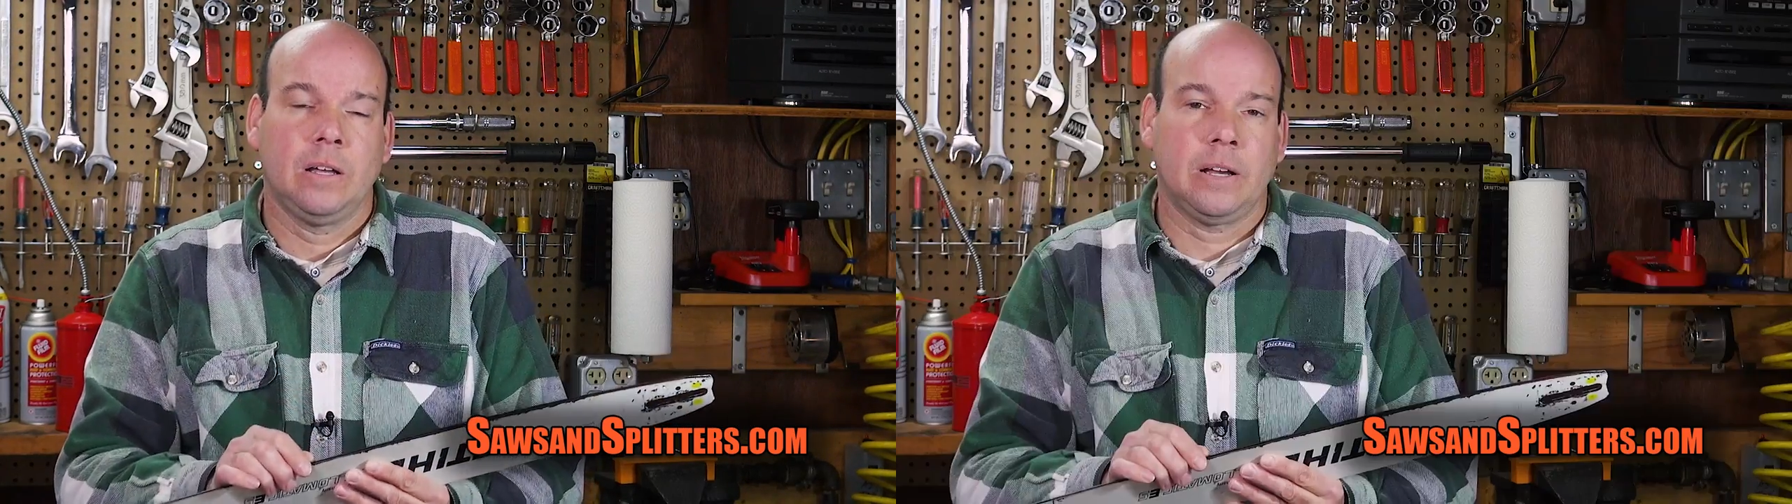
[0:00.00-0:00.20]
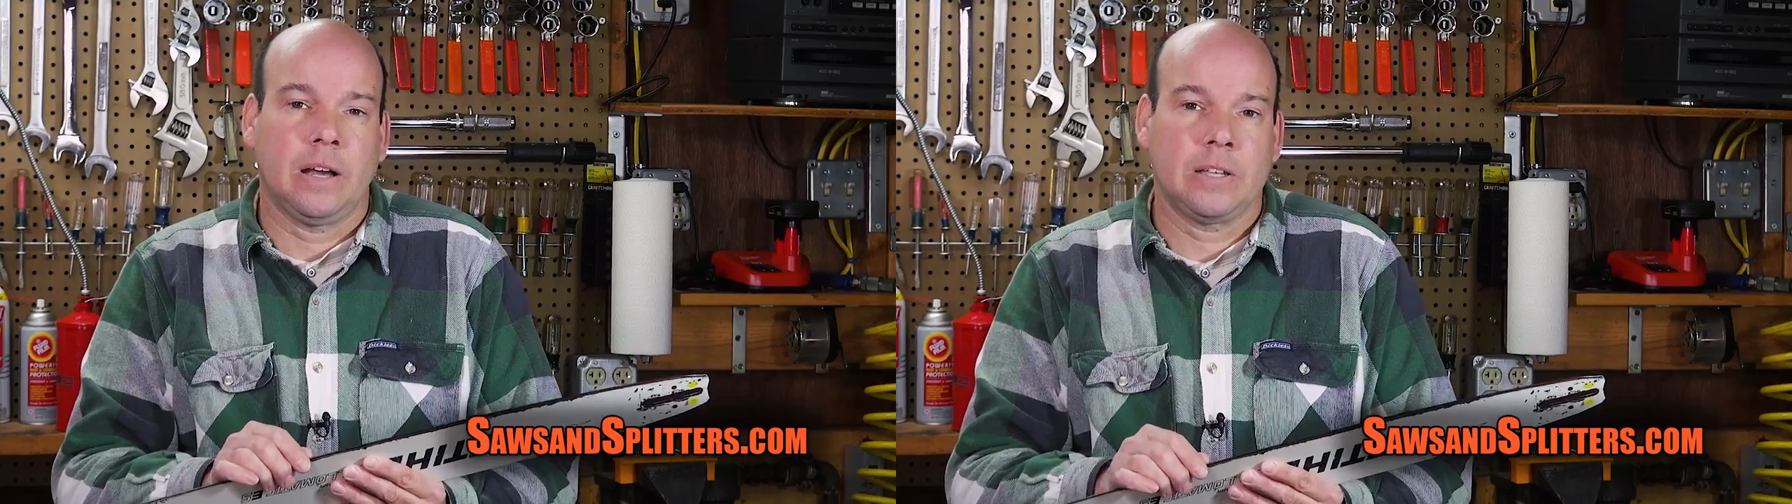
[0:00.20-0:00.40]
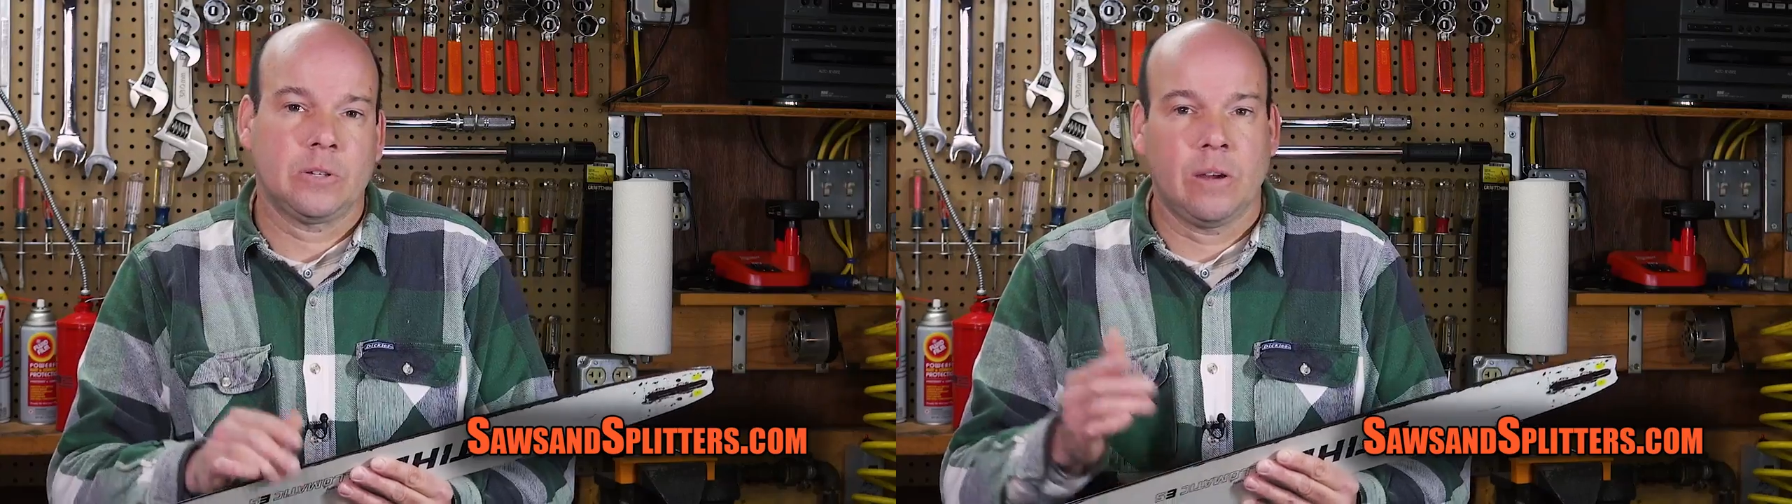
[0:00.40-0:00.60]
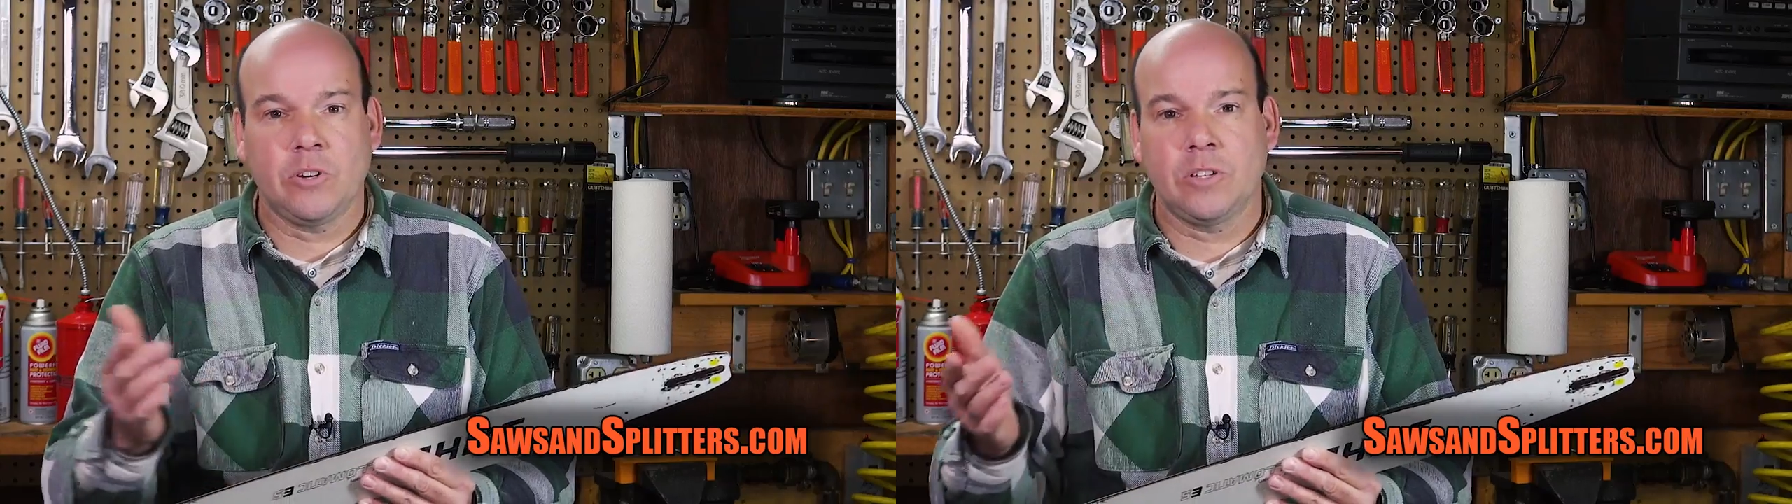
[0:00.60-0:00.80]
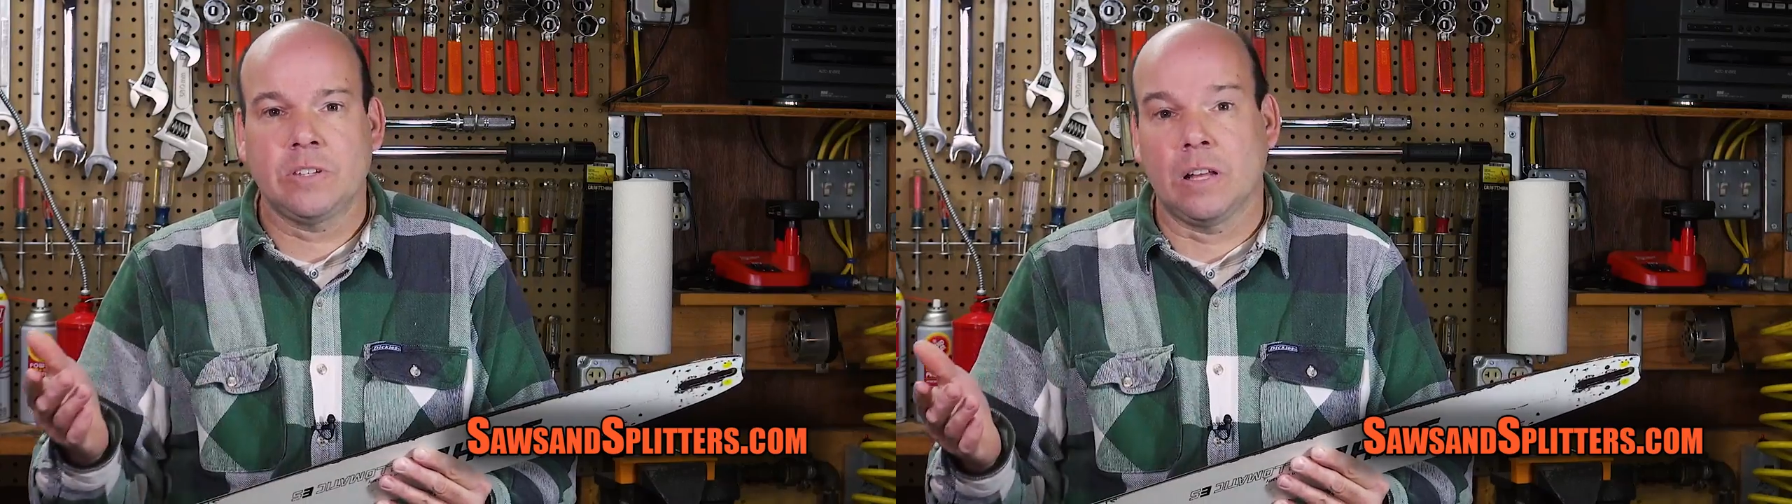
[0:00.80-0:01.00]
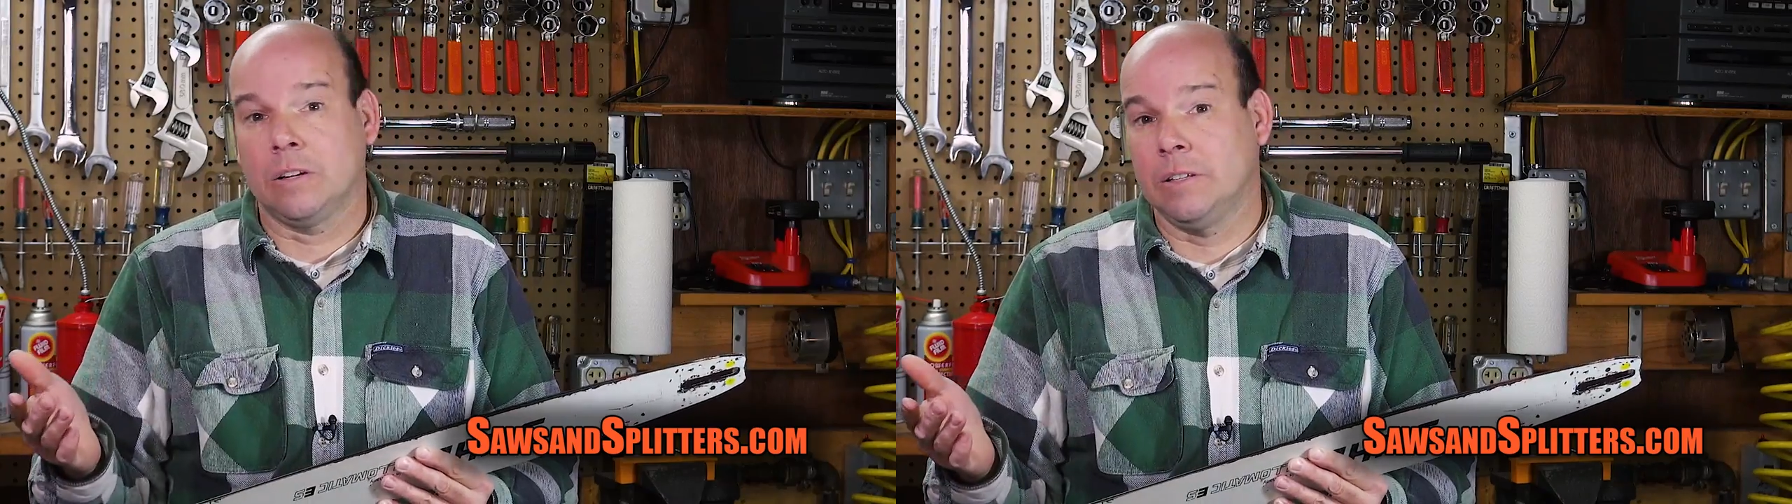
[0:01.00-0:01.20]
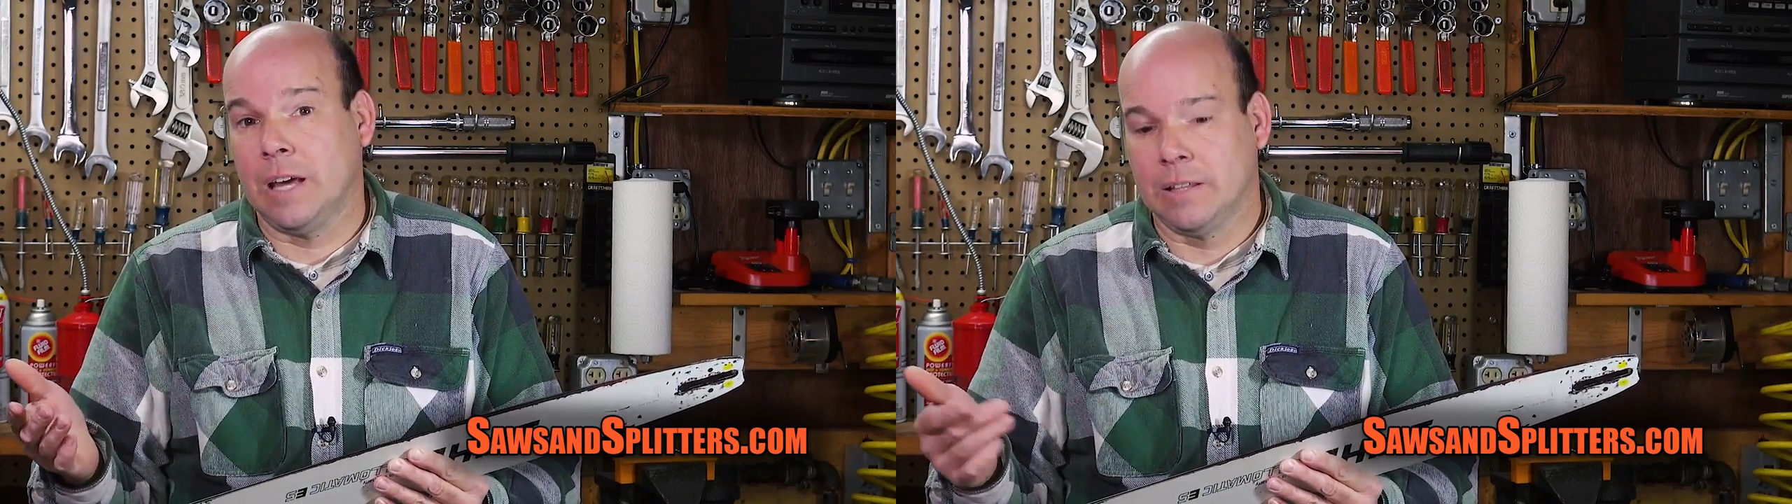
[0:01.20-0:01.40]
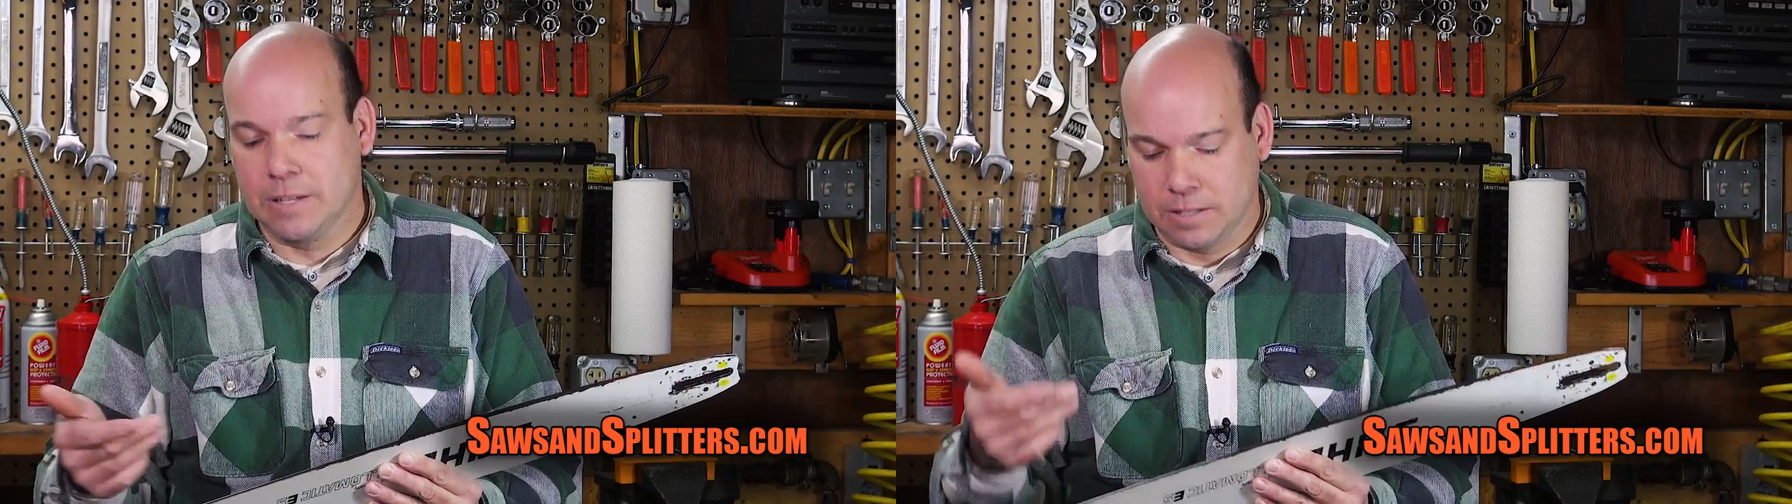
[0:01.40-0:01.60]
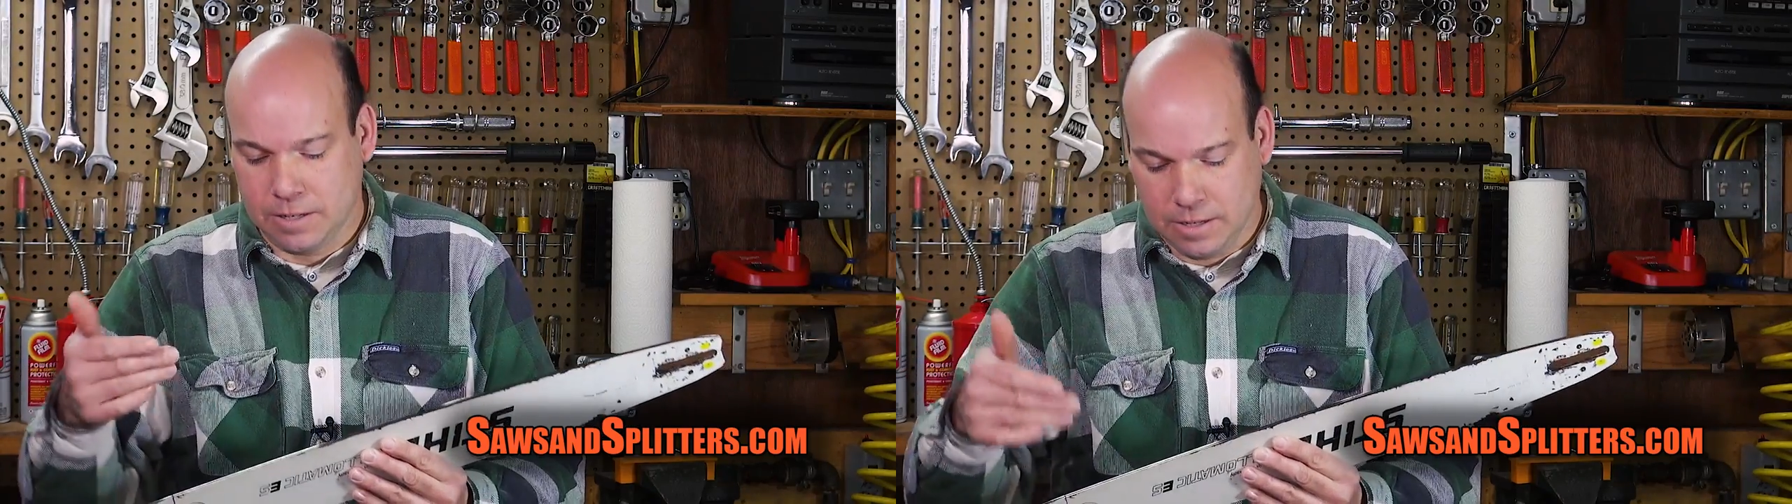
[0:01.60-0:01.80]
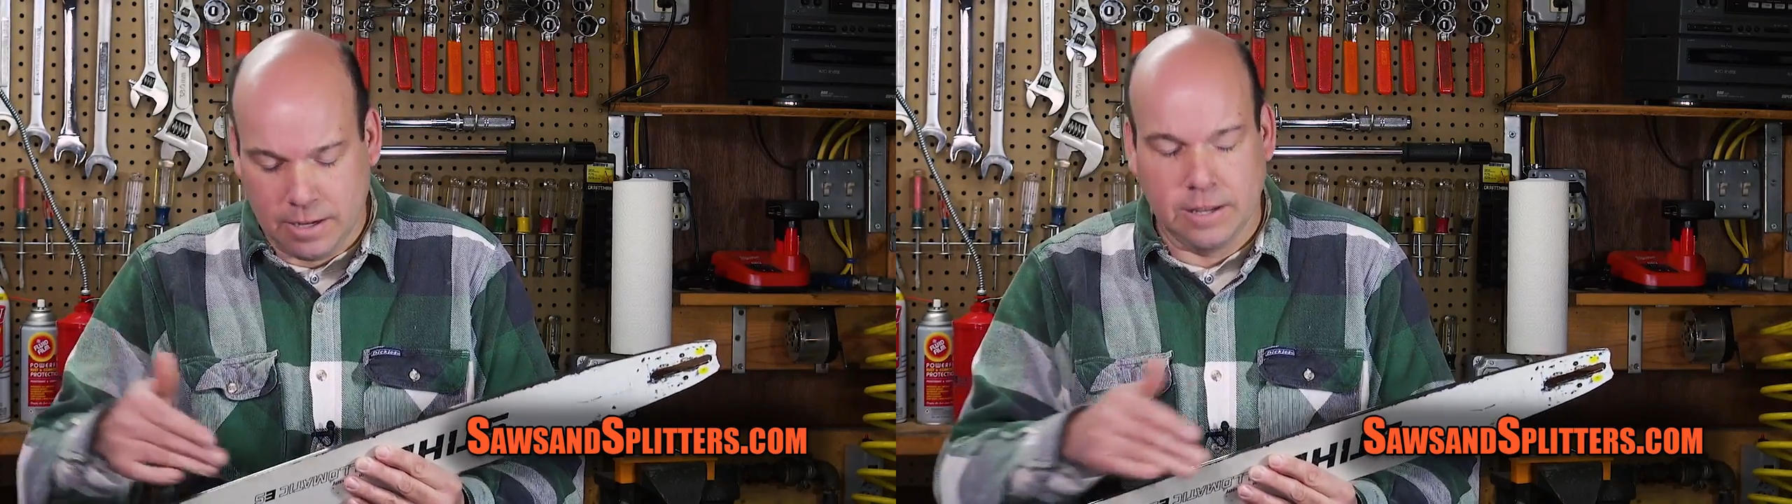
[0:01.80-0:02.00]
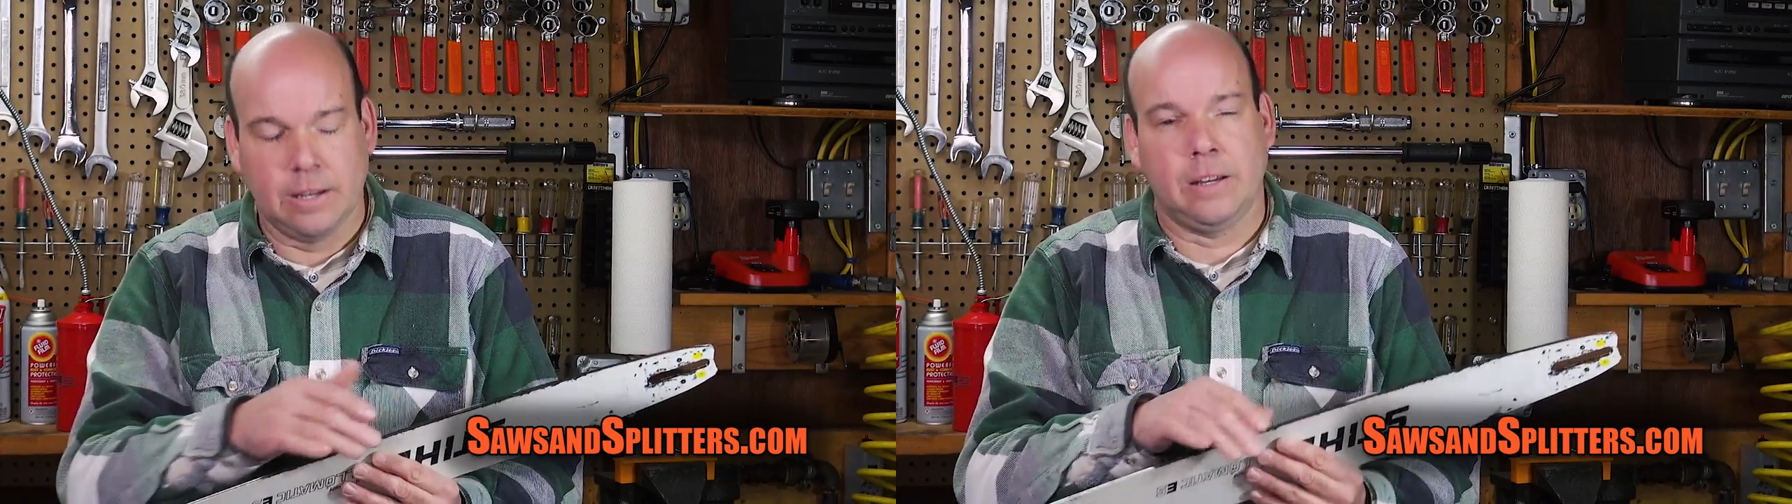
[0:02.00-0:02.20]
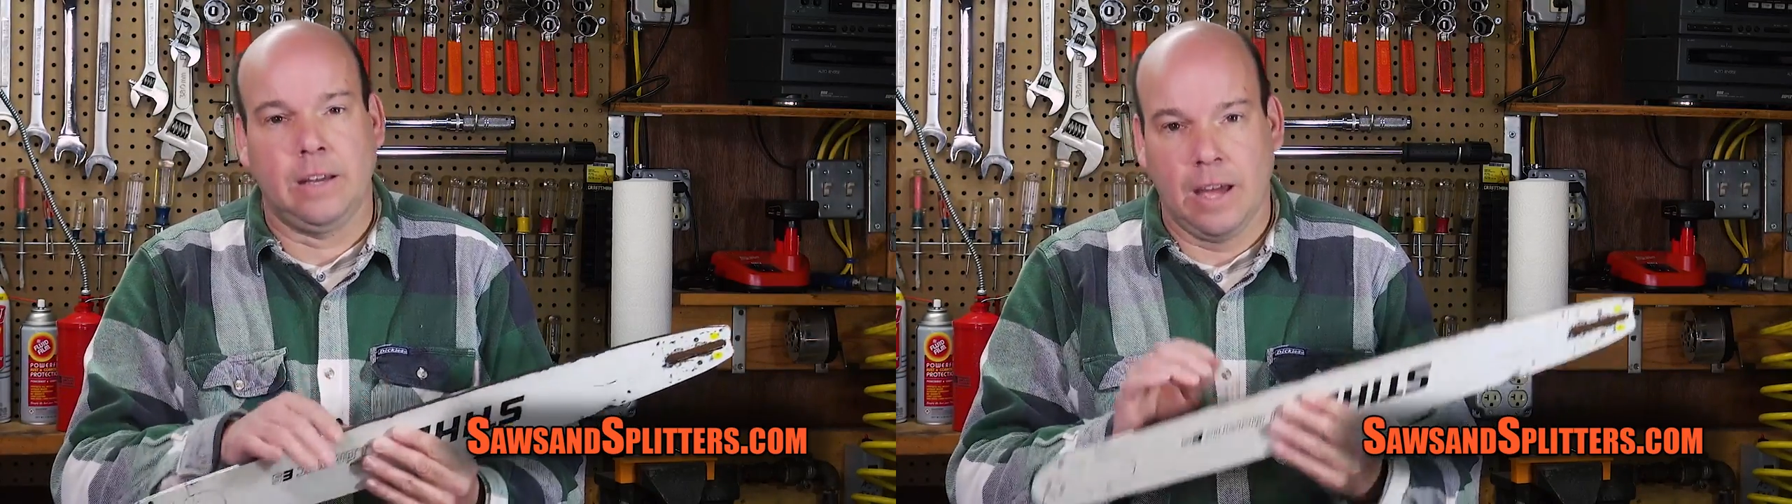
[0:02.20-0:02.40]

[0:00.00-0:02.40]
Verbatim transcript: Uh, so ever since I learned that lesson, uh,